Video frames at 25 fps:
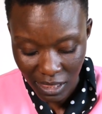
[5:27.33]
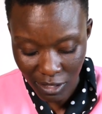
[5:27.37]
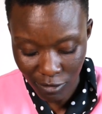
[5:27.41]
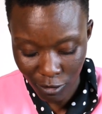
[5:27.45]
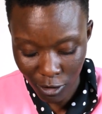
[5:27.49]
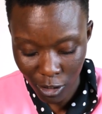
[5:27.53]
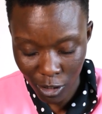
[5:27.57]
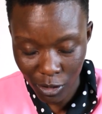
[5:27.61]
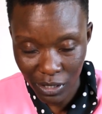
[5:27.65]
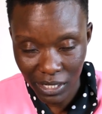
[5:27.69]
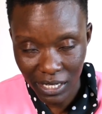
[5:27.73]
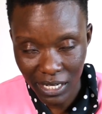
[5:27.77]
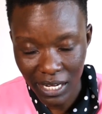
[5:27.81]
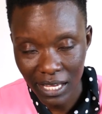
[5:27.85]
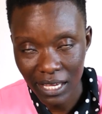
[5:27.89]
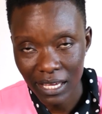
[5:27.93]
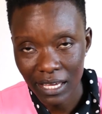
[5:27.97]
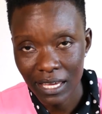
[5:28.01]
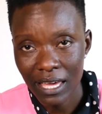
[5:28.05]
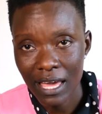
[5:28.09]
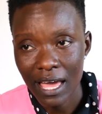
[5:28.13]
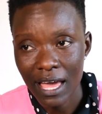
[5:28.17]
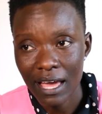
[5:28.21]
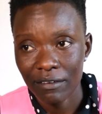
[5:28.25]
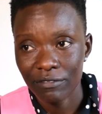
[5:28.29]
the following
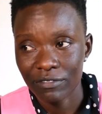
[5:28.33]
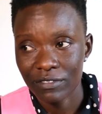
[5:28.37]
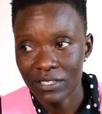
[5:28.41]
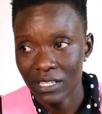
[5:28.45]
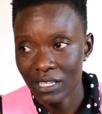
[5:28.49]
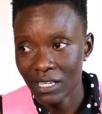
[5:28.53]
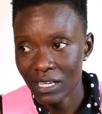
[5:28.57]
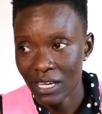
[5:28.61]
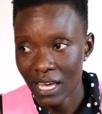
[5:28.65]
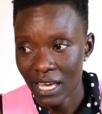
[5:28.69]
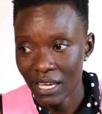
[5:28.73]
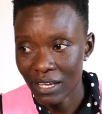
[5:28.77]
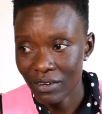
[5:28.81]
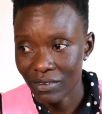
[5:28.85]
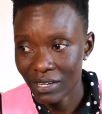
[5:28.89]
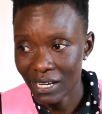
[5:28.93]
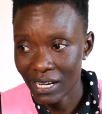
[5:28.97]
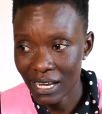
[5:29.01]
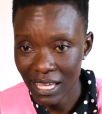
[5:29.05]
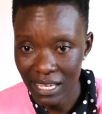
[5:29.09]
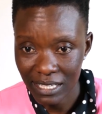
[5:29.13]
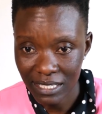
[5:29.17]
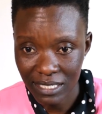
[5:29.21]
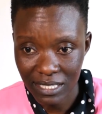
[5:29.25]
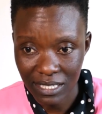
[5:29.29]
day, after I
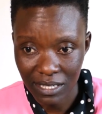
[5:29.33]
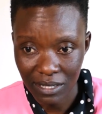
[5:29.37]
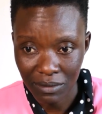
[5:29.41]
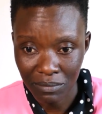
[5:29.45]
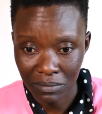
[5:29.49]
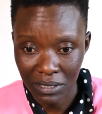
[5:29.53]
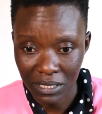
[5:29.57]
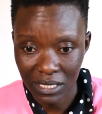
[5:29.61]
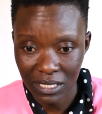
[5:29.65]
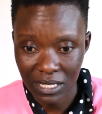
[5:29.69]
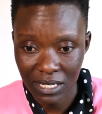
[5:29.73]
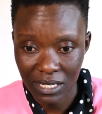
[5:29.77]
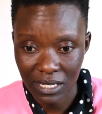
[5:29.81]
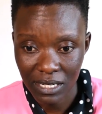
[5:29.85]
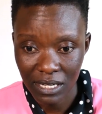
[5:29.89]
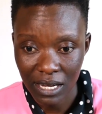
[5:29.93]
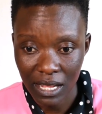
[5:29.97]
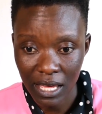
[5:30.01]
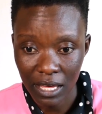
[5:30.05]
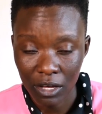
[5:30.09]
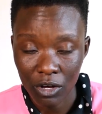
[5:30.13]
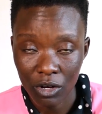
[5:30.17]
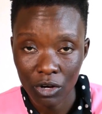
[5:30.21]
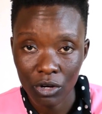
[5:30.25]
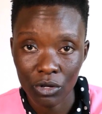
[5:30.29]
relaxed a bit,
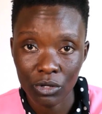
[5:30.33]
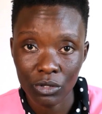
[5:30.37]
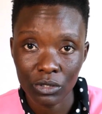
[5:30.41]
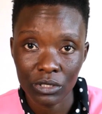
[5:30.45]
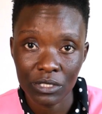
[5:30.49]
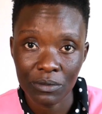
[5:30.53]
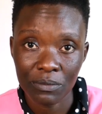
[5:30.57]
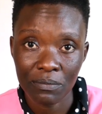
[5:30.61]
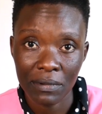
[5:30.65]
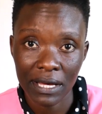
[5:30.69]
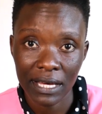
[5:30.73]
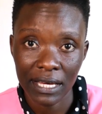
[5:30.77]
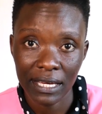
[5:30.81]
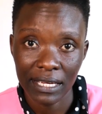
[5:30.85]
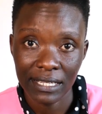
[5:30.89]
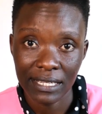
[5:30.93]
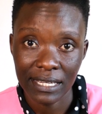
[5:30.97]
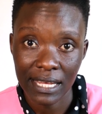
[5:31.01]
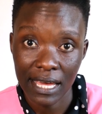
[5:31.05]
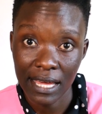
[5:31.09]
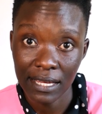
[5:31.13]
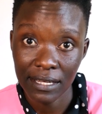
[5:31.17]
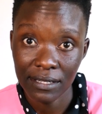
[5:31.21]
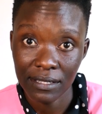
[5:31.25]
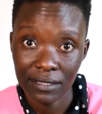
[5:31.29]
I called my
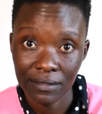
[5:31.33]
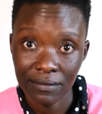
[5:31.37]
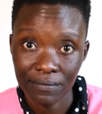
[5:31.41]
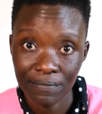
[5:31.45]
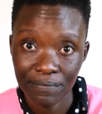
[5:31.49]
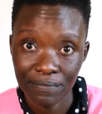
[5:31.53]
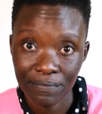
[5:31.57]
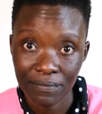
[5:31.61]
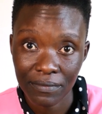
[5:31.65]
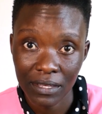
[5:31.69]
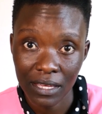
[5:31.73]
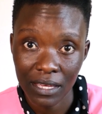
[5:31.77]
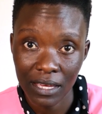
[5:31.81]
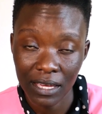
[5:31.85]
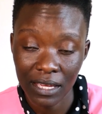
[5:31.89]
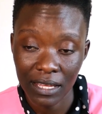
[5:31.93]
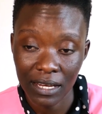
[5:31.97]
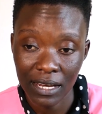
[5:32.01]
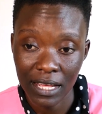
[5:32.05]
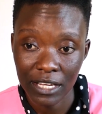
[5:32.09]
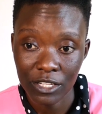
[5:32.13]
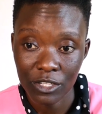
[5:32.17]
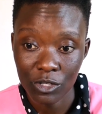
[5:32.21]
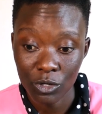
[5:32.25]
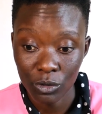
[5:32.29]
dad
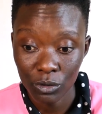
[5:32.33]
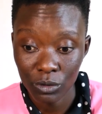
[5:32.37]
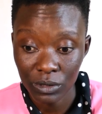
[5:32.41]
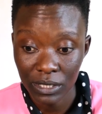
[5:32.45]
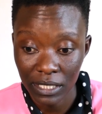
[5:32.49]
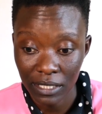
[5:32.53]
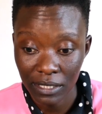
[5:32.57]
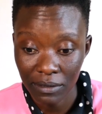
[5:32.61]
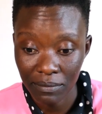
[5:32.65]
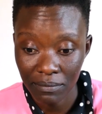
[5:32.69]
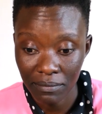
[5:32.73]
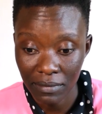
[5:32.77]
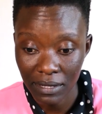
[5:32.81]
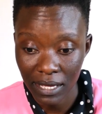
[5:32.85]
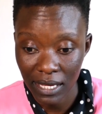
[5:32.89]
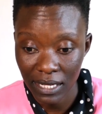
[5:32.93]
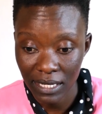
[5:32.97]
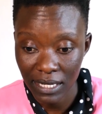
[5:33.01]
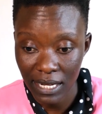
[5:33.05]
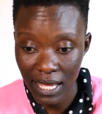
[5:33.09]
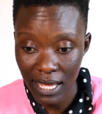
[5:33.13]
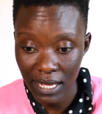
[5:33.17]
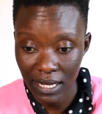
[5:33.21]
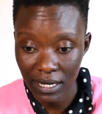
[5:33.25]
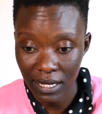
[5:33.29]
and I told him,
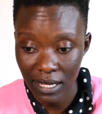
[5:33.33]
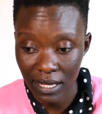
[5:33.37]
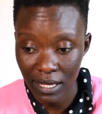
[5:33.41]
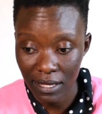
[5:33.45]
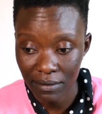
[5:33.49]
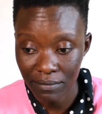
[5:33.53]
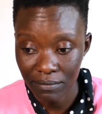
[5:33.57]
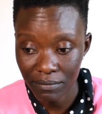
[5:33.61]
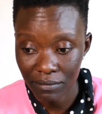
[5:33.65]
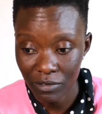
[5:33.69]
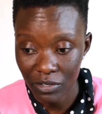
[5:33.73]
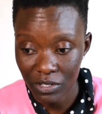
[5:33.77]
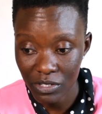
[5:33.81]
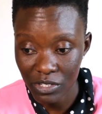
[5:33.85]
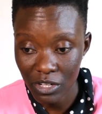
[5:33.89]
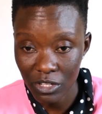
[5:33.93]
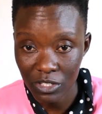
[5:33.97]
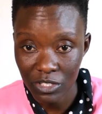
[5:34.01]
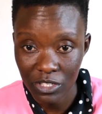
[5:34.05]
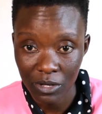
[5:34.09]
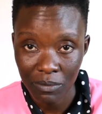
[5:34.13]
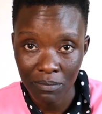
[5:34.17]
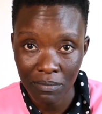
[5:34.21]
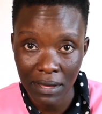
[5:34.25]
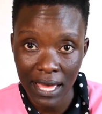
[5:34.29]
hey dad,
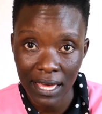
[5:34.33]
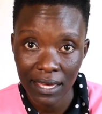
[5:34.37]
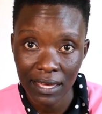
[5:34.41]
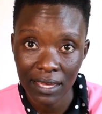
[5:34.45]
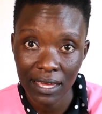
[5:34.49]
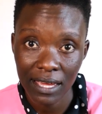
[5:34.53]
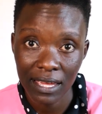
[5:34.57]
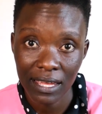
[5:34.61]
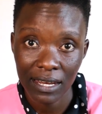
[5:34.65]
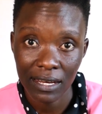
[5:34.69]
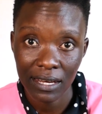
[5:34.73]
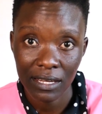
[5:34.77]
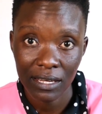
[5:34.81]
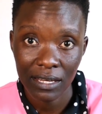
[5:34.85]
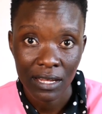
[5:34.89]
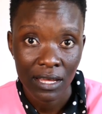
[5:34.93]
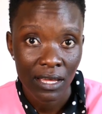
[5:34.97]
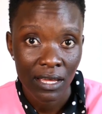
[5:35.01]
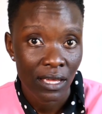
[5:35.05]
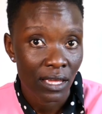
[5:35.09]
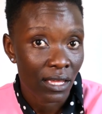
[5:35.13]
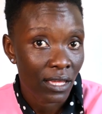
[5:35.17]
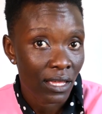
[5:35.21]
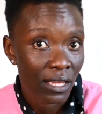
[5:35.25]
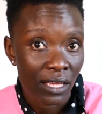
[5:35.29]
results are back and
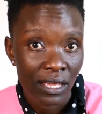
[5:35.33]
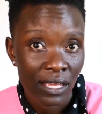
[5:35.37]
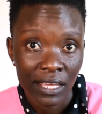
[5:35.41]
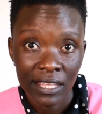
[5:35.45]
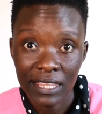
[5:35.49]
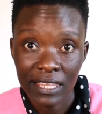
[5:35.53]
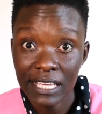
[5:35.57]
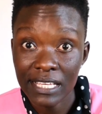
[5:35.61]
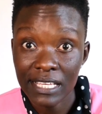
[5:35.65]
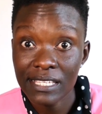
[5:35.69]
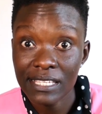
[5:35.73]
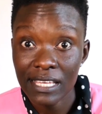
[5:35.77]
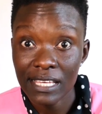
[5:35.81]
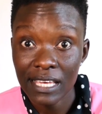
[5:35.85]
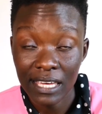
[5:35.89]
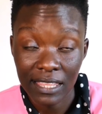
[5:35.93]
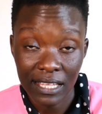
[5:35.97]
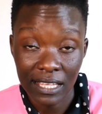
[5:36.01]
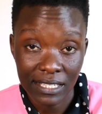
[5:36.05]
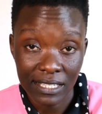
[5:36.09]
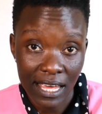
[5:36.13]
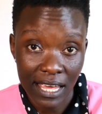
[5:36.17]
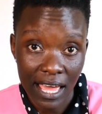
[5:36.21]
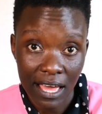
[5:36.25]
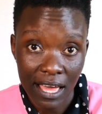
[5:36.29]
they say
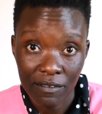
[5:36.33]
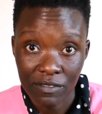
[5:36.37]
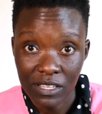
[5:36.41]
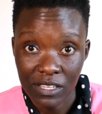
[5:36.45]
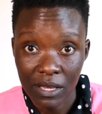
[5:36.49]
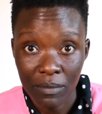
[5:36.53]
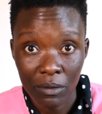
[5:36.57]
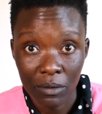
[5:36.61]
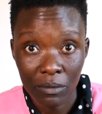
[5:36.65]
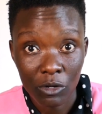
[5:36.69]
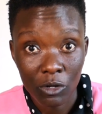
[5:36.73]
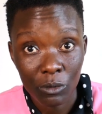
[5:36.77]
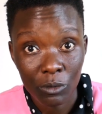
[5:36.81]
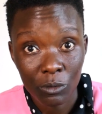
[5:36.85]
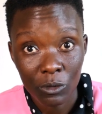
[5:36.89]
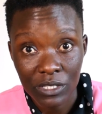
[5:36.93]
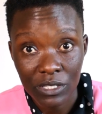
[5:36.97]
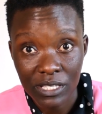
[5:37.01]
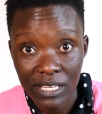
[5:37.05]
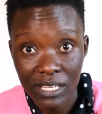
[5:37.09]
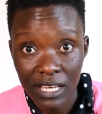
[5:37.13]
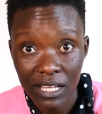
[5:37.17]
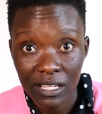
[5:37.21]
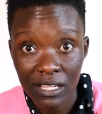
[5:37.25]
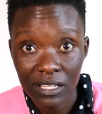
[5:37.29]
that I have some abnormal
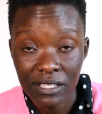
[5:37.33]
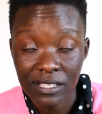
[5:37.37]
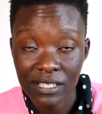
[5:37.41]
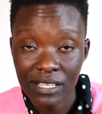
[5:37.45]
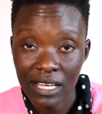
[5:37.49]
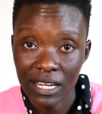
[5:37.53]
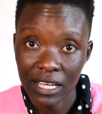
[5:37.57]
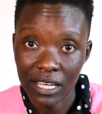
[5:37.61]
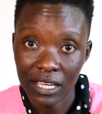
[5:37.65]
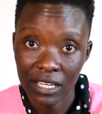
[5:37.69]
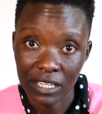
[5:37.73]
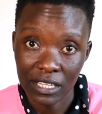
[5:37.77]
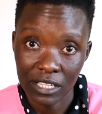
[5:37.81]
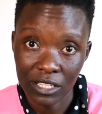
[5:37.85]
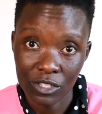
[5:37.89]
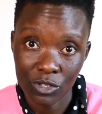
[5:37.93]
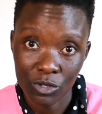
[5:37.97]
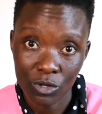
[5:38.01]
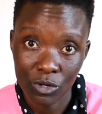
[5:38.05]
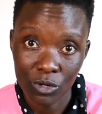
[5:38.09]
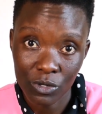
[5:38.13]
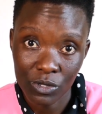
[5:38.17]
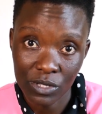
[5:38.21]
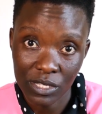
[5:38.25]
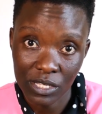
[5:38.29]
cells and I need
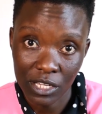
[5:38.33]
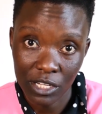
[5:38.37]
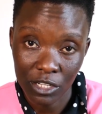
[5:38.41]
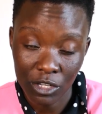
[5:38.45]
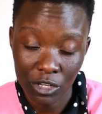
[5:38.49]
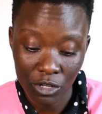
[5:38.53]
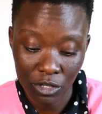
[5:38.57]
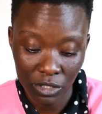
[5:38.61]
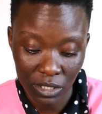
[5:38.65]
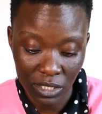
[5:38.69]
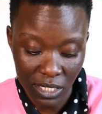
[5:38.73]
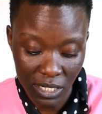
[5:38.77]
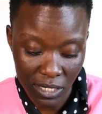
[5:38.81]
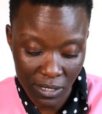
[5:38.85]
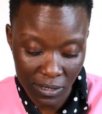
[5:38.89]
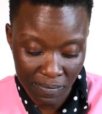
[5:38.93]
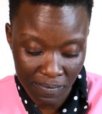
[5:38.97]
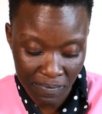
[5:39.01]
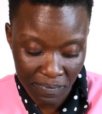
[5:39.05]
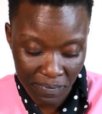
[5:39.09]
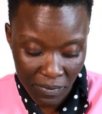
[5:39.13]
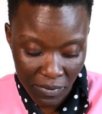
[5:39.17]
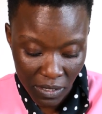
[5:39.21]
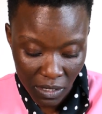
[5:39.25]
to go see a doctor.